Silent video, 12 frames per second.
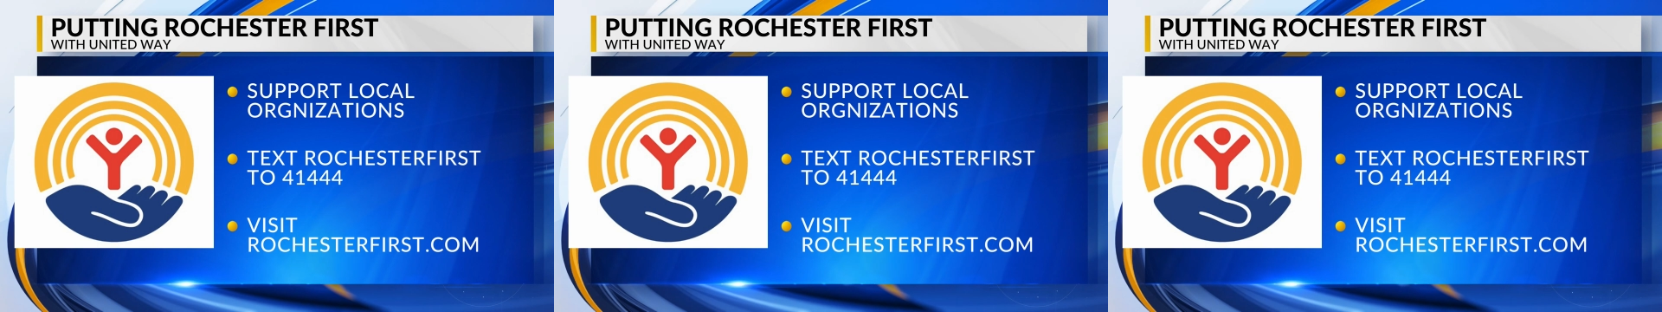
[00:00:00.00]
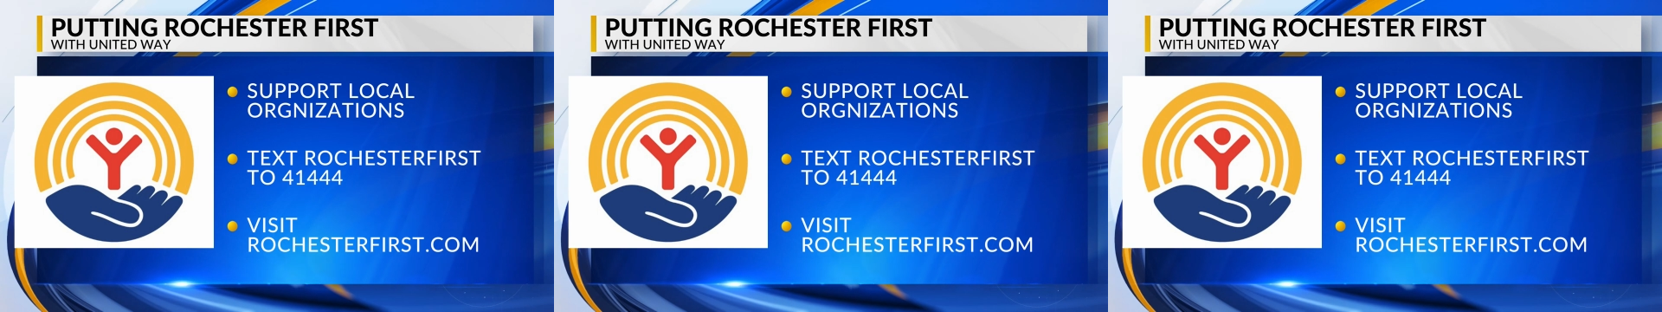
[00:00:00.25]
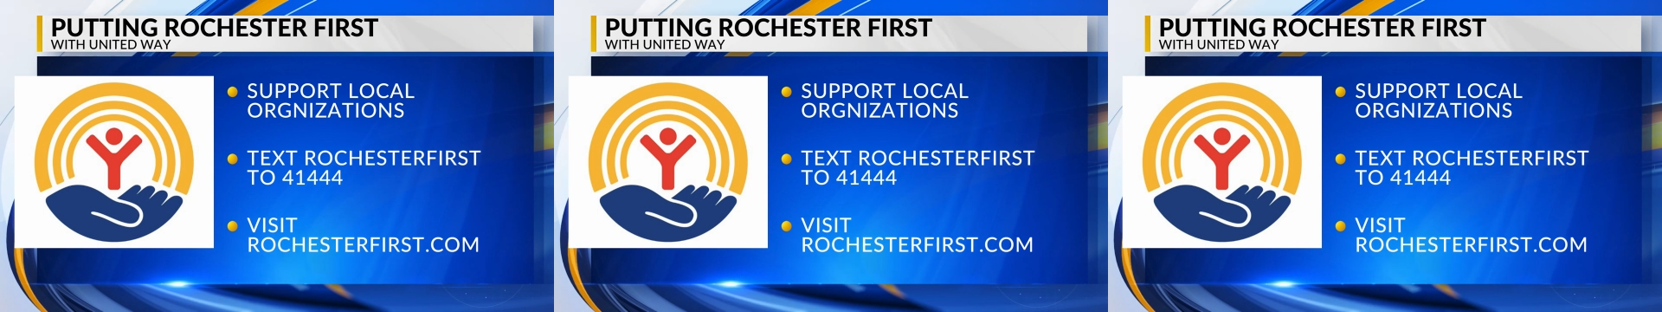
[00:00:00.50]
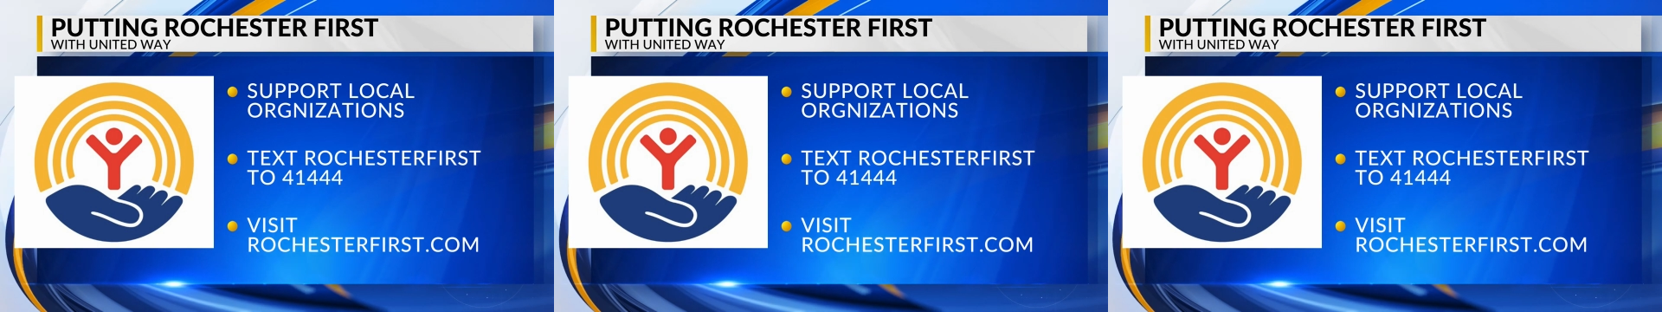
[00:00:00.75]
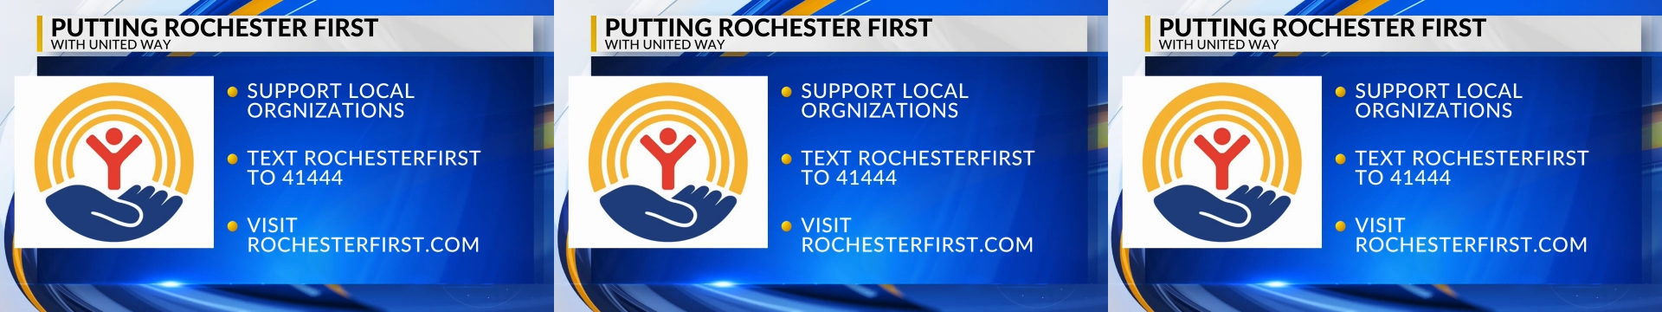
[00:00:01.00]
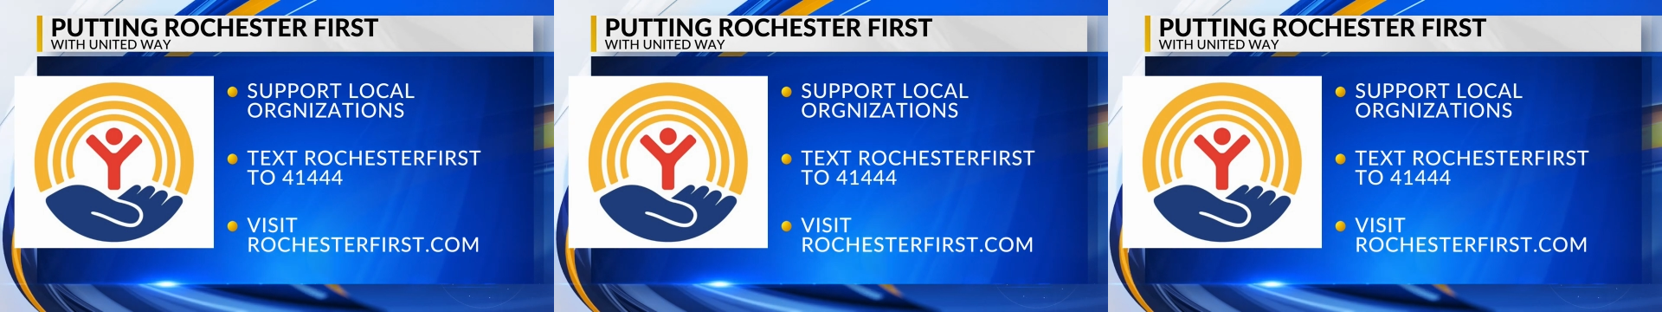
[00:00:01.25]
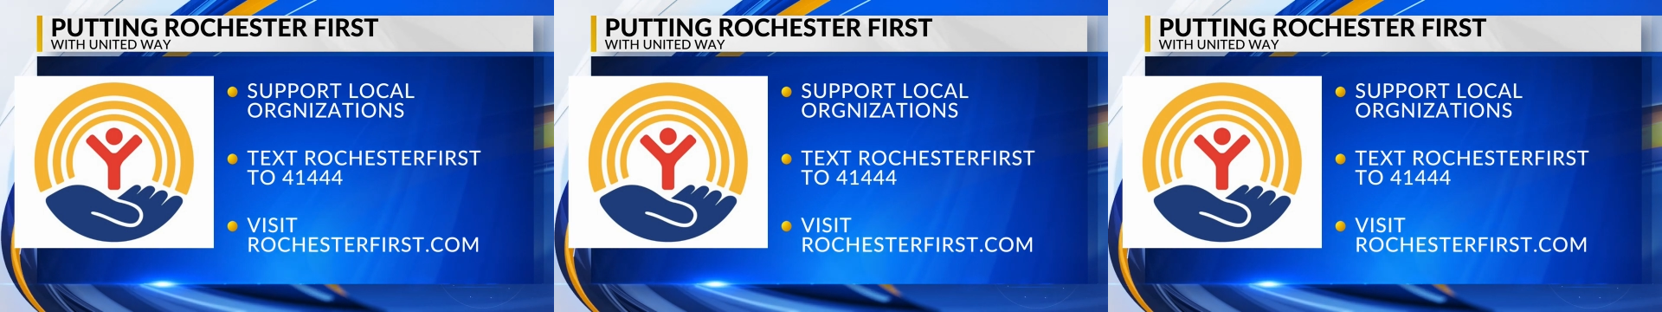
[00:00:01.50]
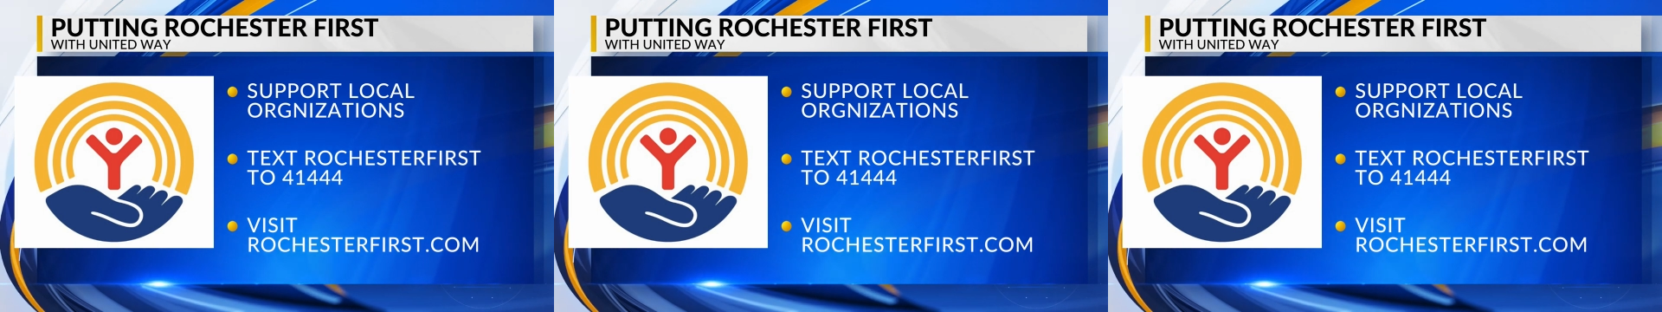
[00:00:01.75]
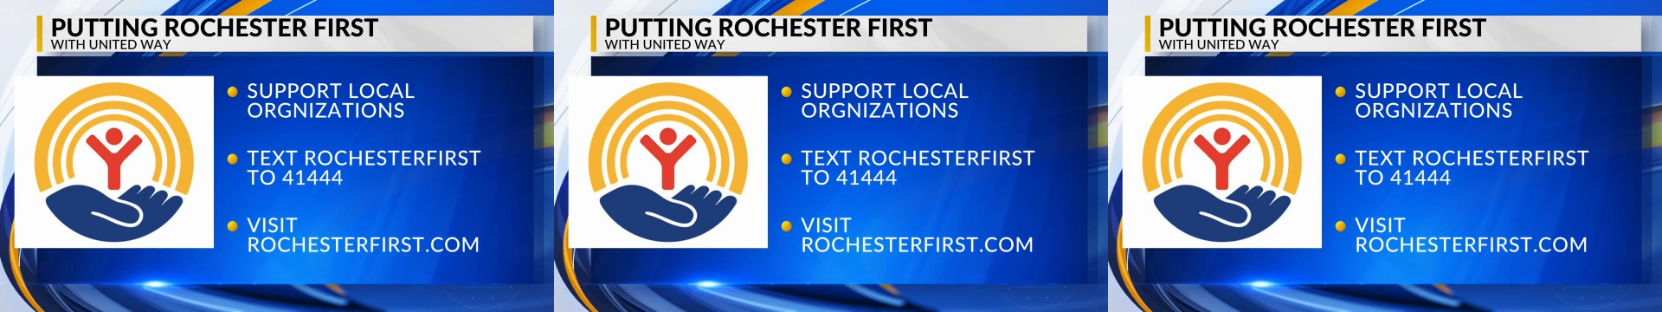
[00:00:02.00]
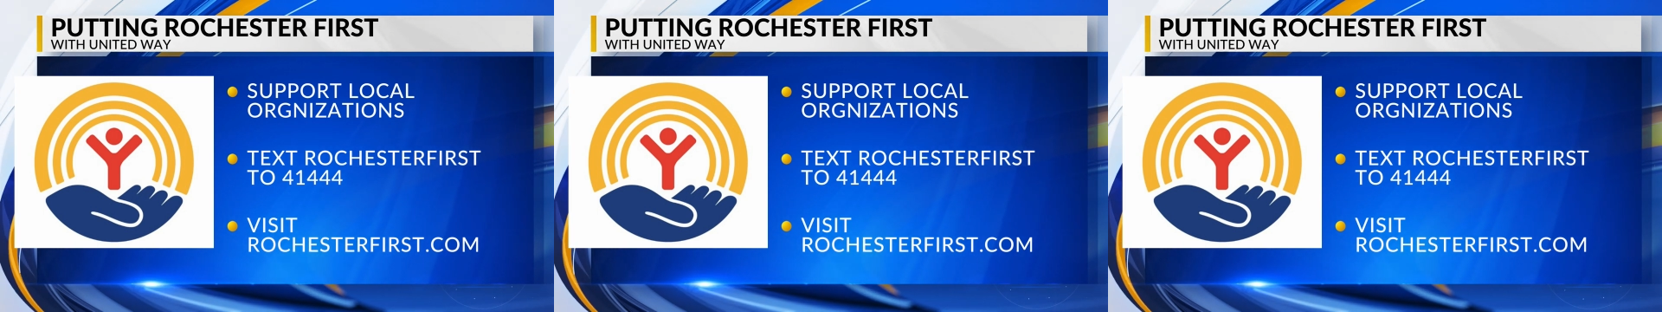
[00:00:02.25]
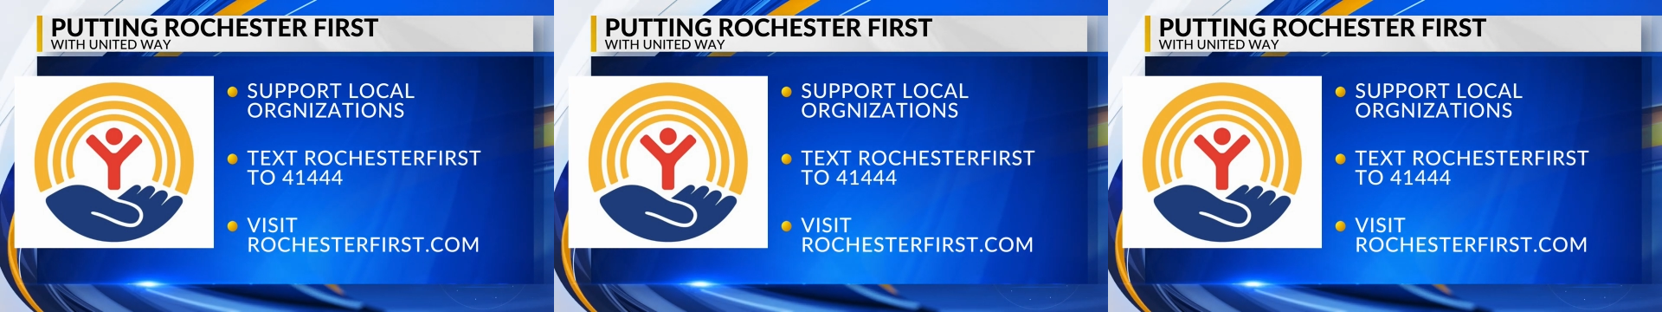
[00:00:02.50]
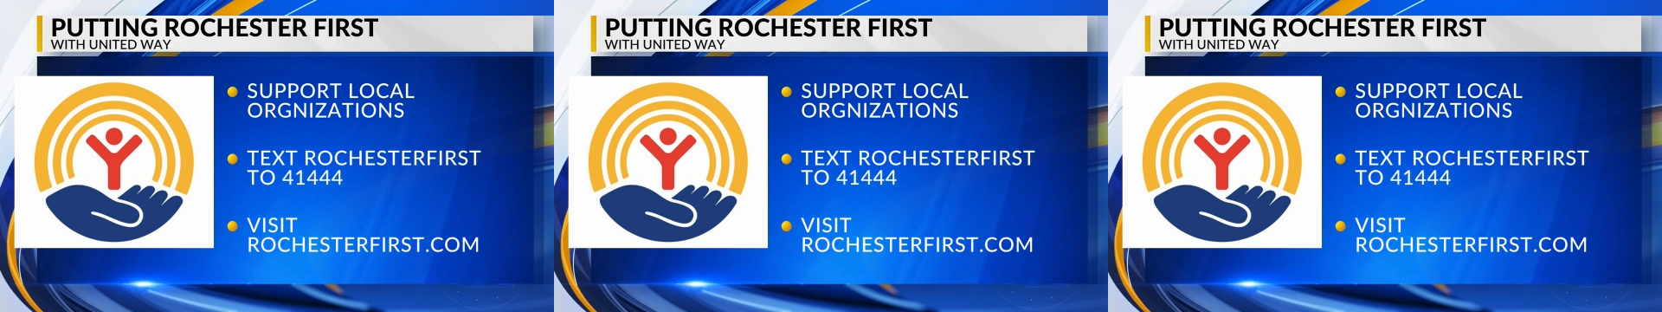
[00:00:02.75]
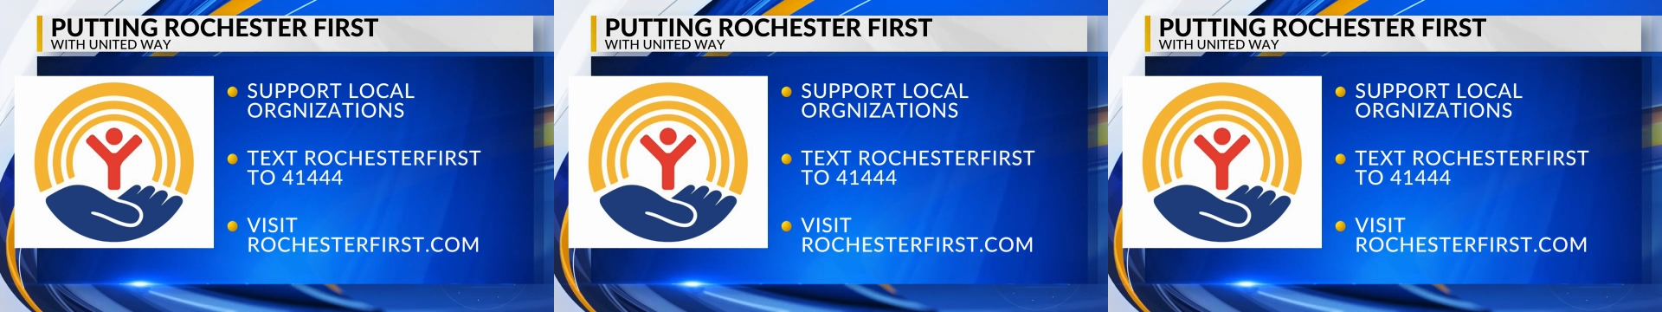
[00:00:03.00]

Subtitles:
[unreadable: no face in view]